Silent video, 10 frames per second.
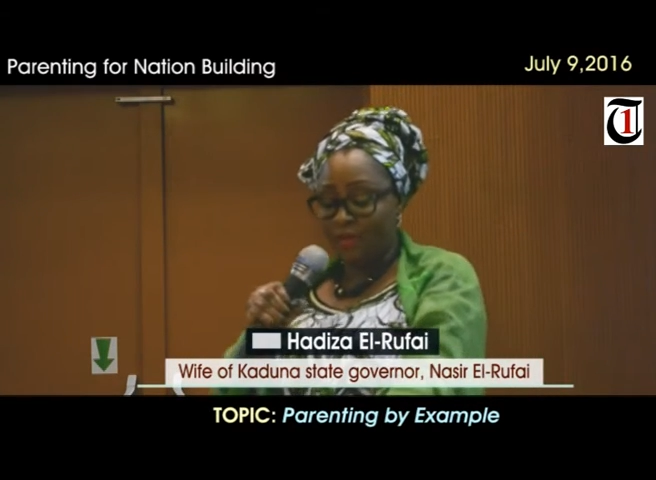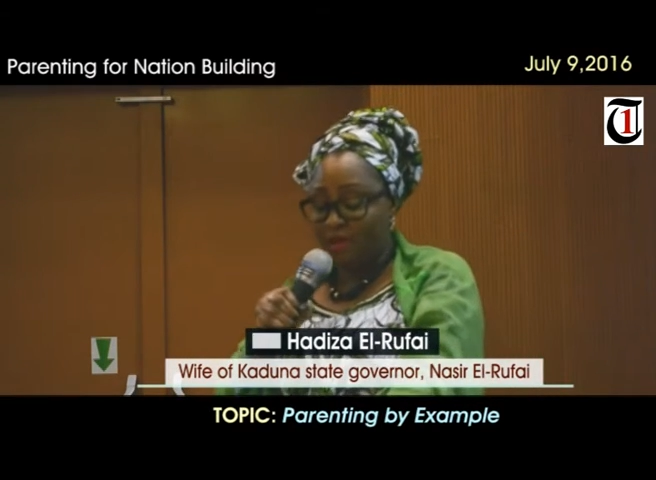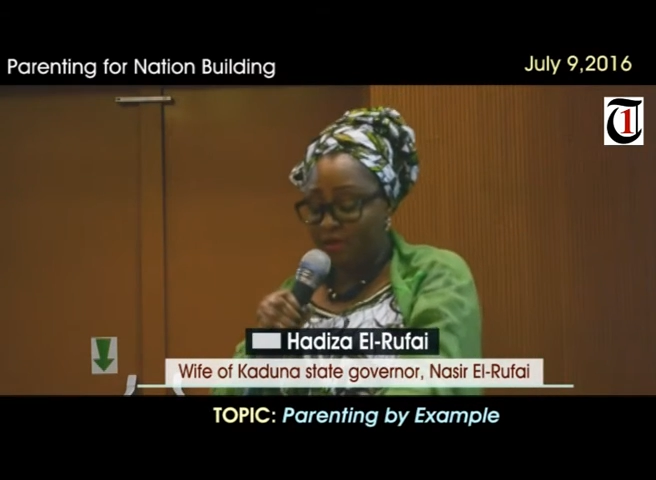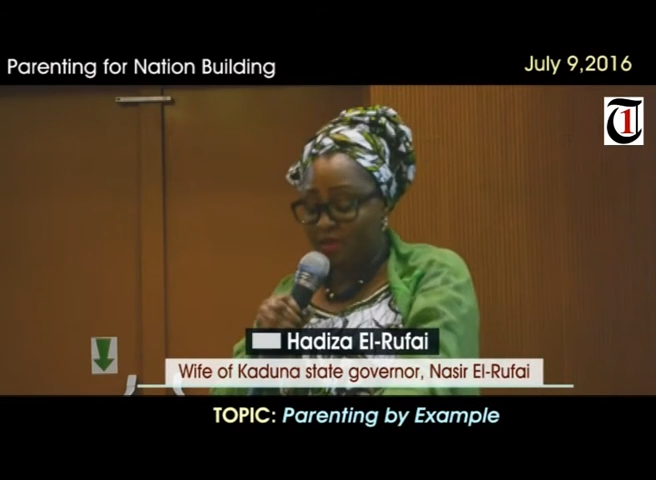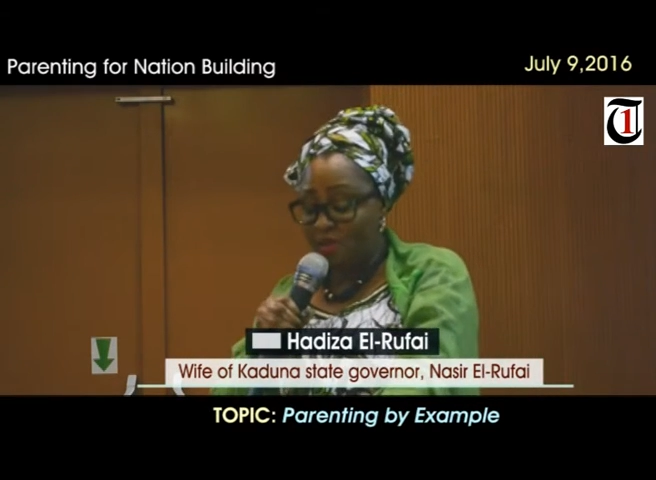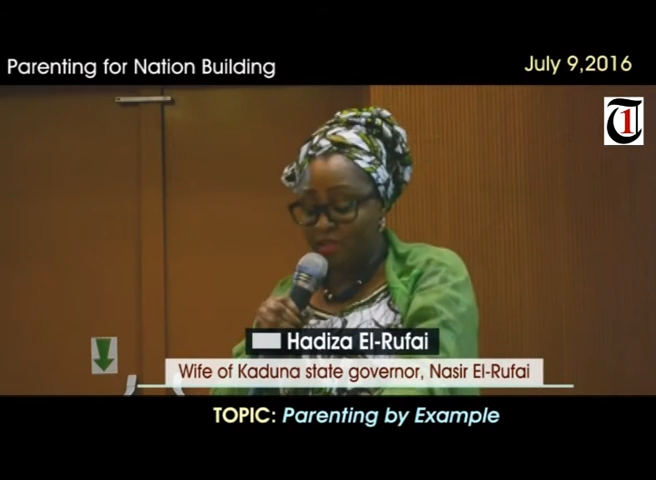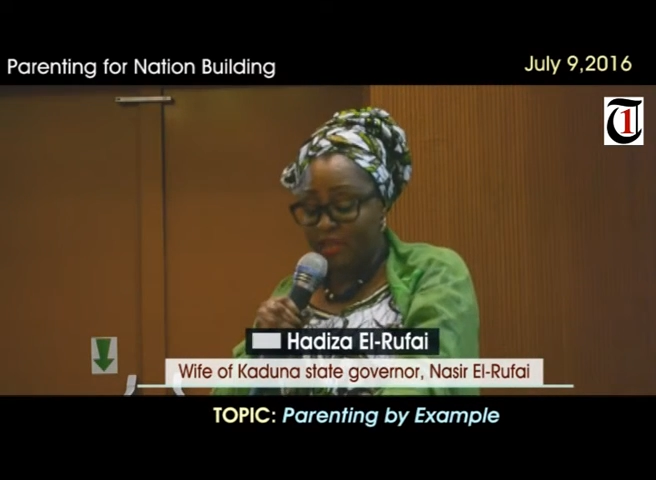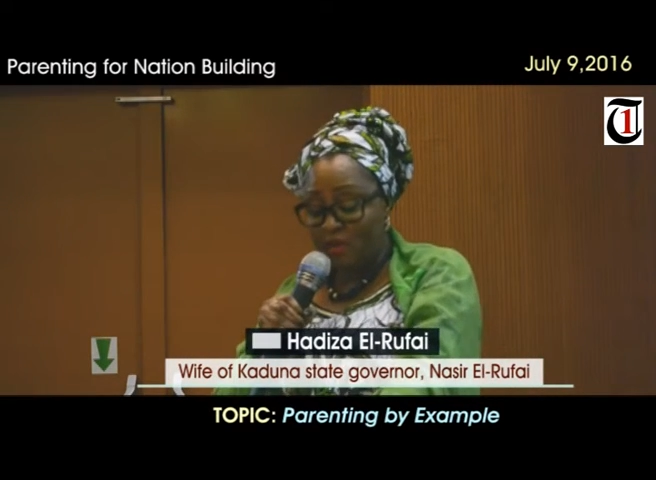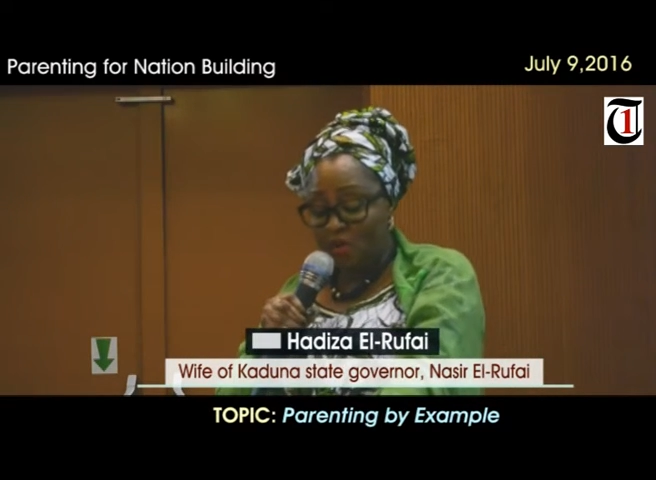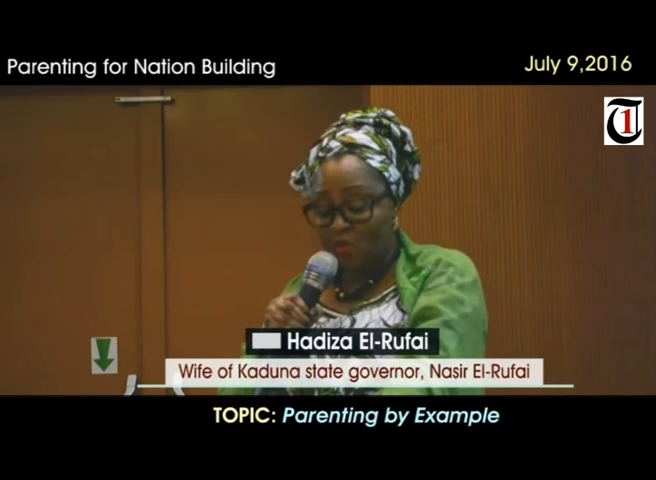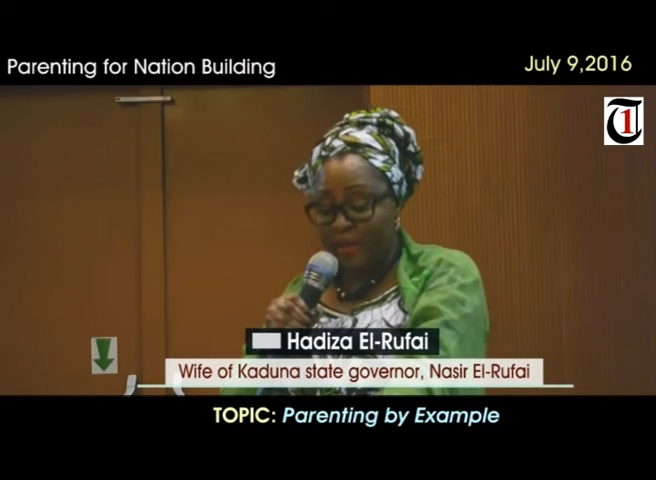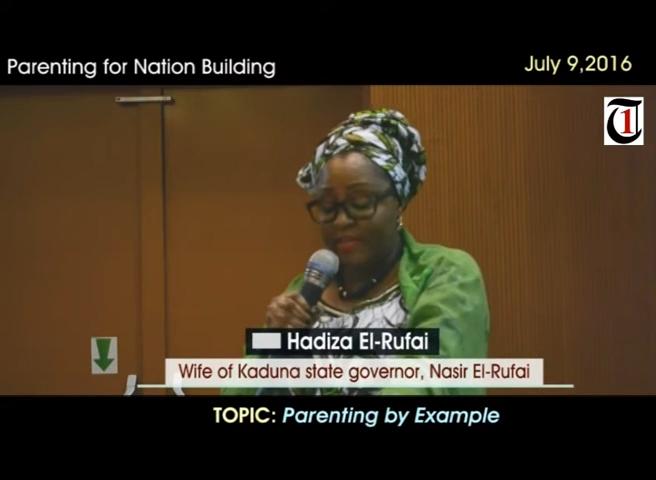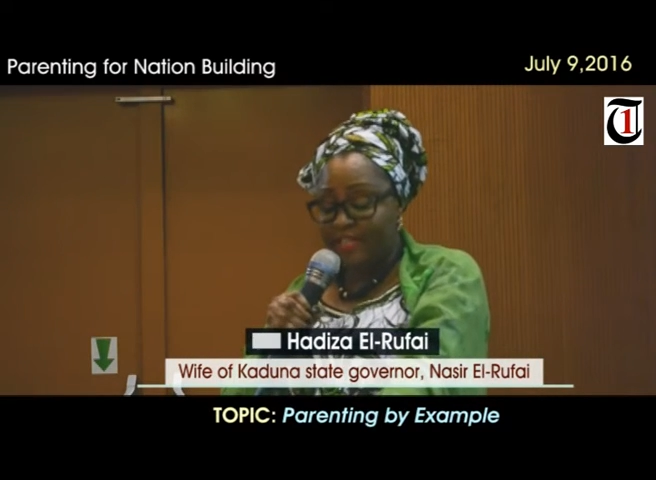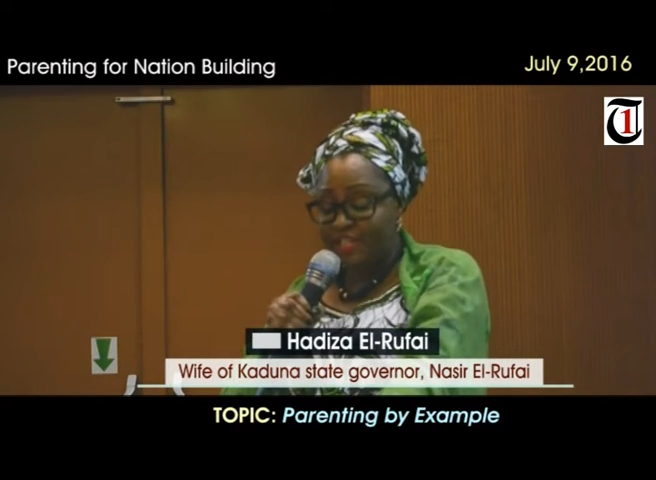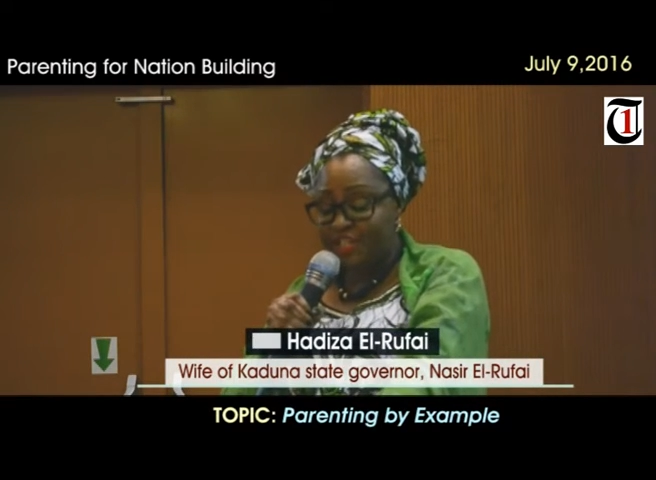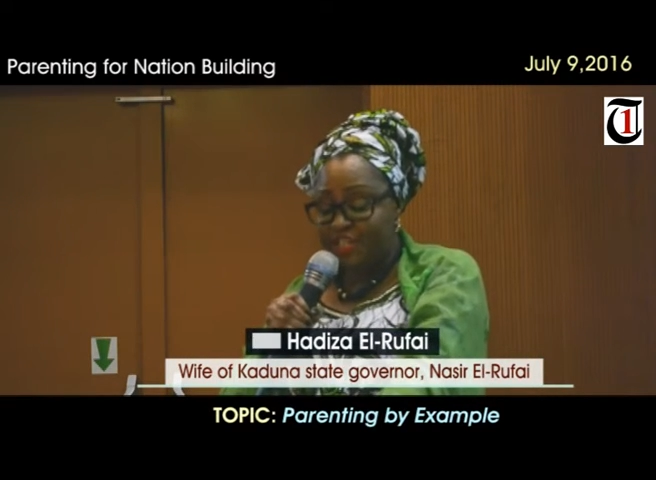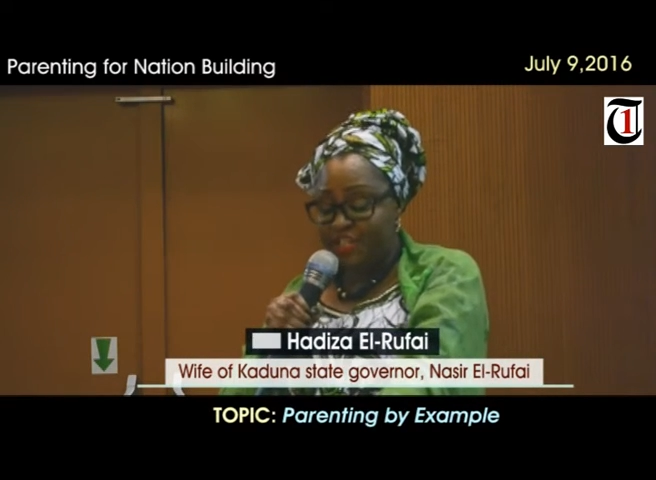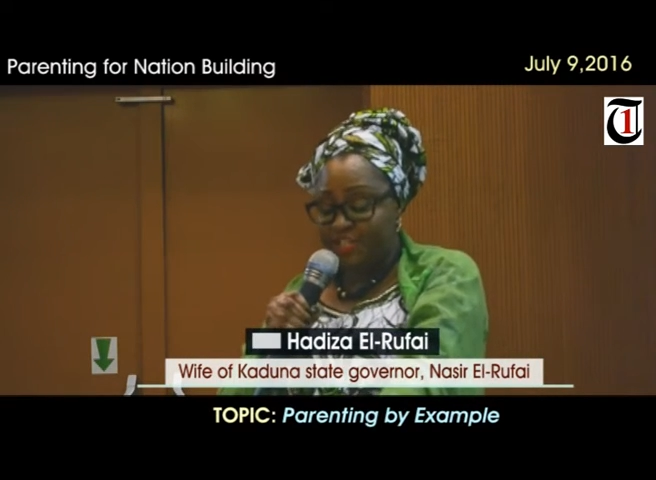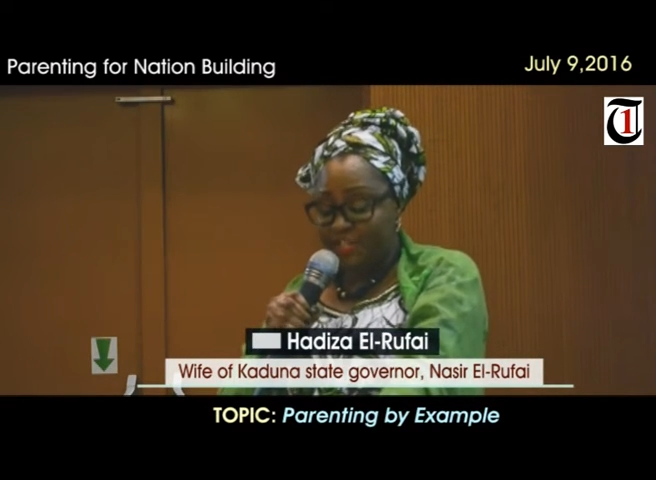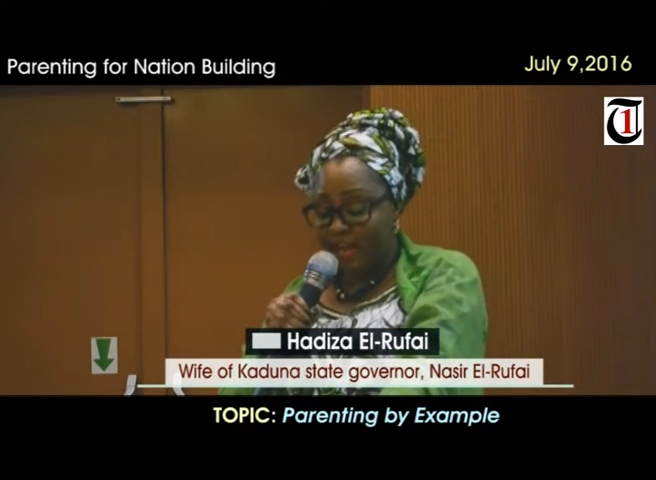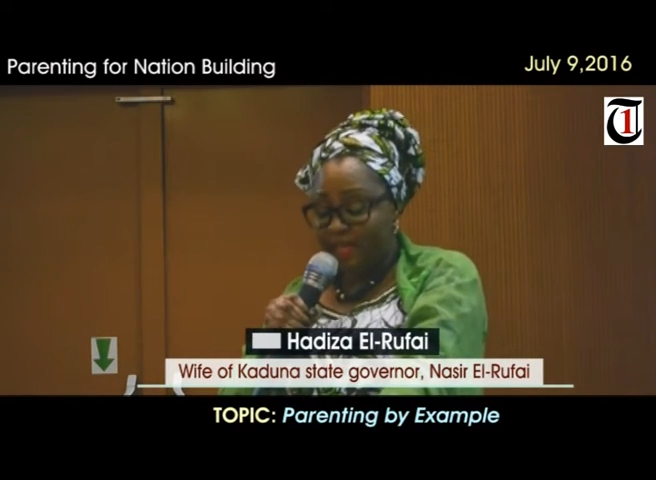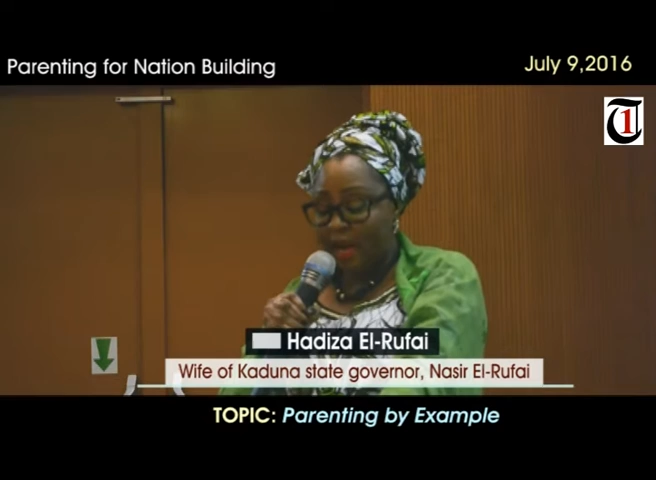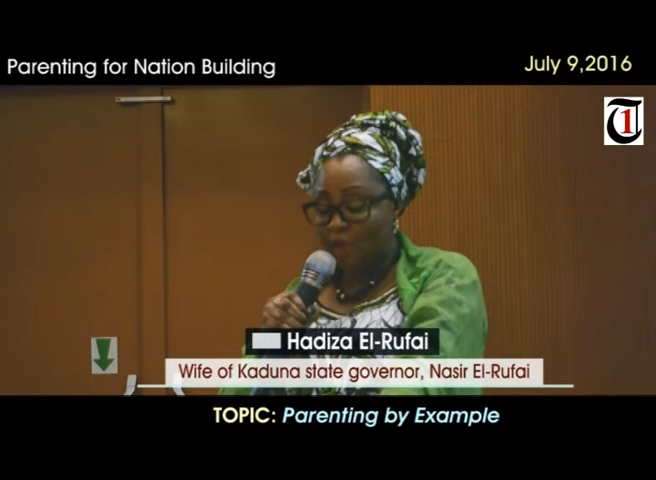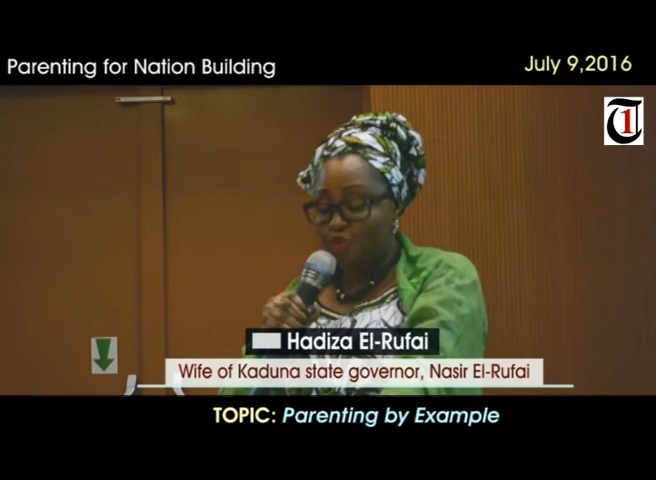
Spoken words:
it goes a long way in teaching the child how